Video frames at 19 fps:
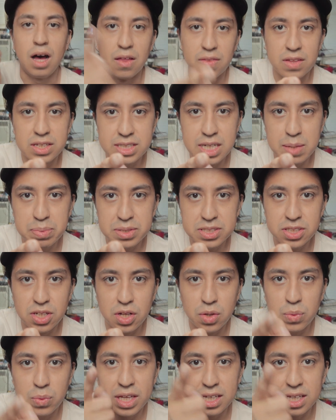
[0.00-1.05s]
On this
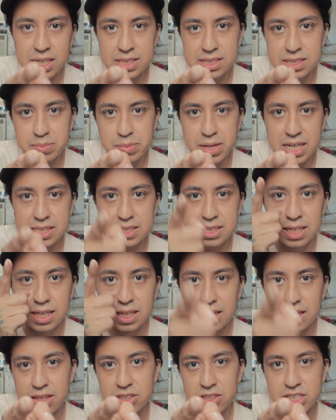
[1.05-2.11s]
episode, we customize a leather